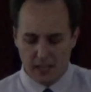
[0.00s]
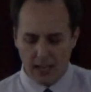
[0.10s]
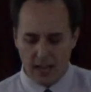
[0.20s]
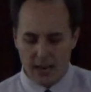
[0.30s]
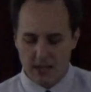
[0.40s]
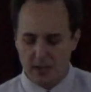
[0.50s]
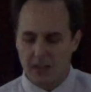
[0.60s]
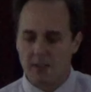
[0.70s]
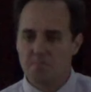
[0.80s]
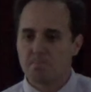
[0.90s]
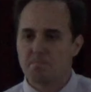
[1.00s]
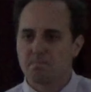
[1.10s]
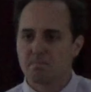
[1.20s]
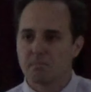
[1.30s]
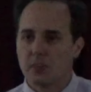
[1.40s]
And uh,
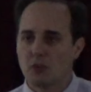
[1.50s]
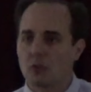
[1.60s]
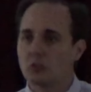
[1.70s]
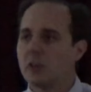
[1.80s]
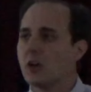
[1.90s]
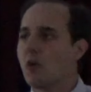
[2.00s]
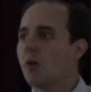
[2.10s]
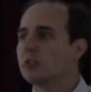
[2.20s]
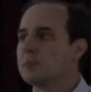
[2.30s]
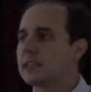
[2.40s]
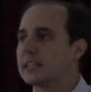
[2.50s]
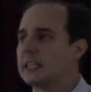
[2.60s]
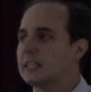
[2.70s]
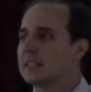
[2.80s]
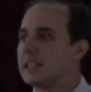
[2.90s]
of course, we know
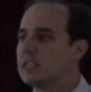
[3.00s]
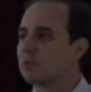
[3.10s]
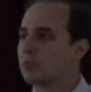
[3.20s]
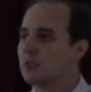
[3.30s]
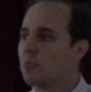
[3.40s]
ultimately Israel